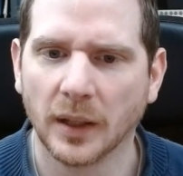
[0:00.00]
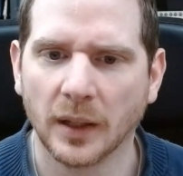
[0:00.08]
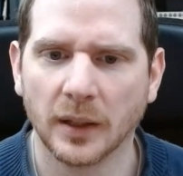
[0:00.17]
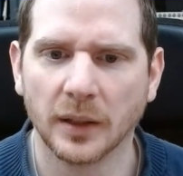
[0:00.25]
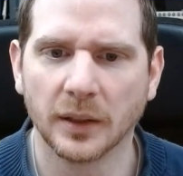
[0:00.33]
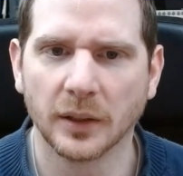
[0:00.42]

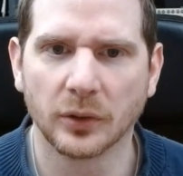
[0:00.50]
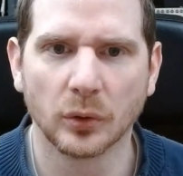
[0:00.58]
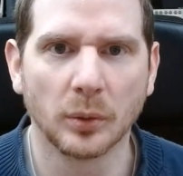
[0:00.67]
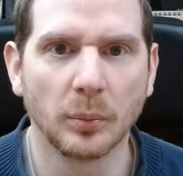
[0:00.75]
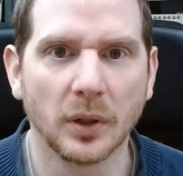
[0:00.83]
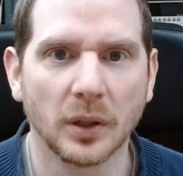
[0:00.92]
The
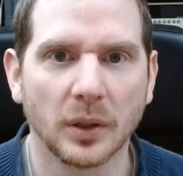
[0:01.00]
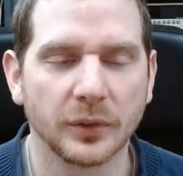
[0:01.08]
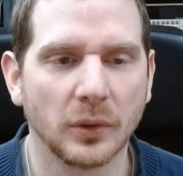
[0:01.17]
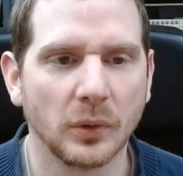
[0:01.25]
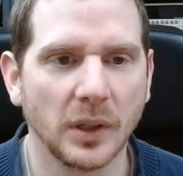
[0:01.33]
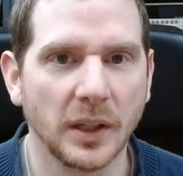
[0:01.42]
Tormach
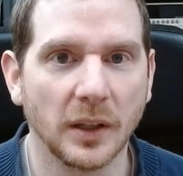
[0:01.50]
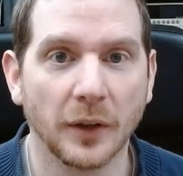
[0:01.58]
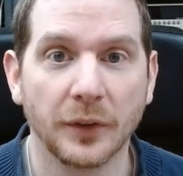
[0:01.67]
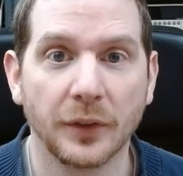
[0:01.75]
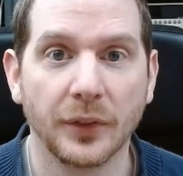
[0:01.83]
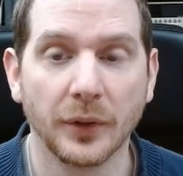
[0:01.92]
was only
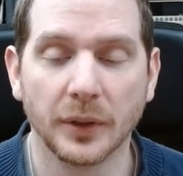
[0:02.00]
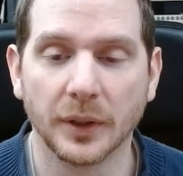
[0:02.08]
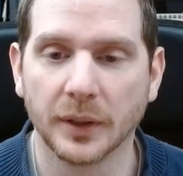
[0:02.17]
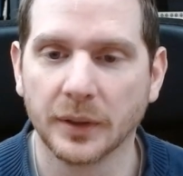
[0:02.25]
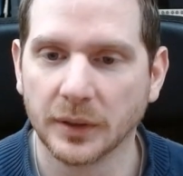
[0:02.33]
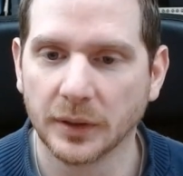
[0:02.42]
a
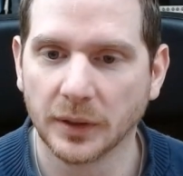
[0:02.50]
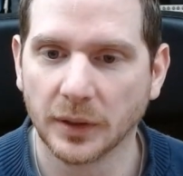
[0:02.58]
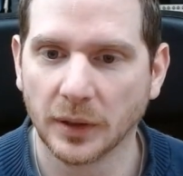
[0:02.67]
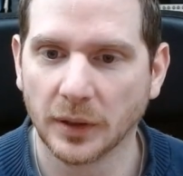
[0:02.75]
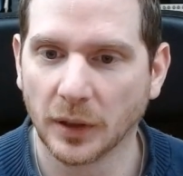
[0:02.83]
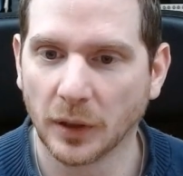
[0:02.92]
third
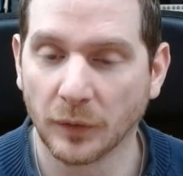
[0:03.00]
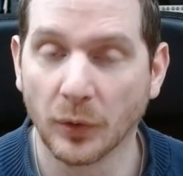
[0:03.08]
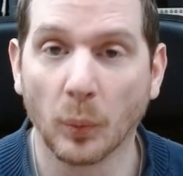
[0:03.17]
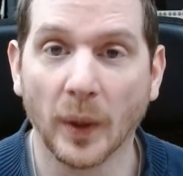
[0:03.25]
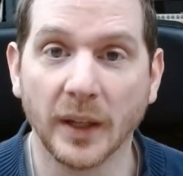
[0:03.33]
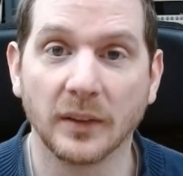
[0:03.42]
of
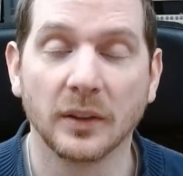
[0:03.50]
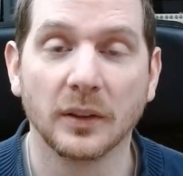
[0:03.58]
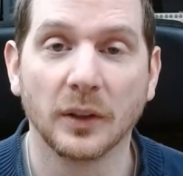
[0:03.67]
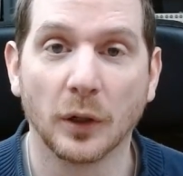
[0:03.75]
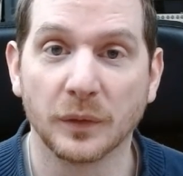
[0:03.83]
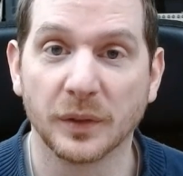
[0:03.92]
the weight
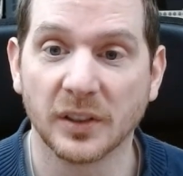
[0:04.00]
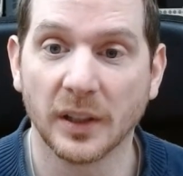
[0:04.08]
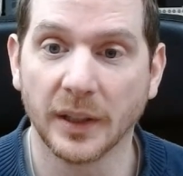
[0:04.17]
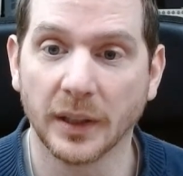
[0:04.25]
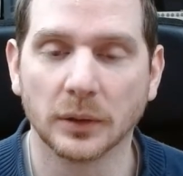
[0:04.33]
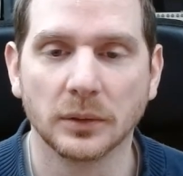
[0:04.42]
of a
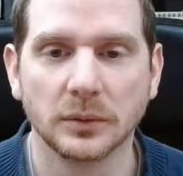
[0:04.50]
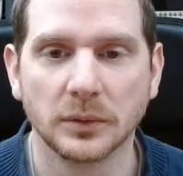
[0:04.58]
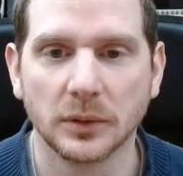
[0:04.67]
SYIL.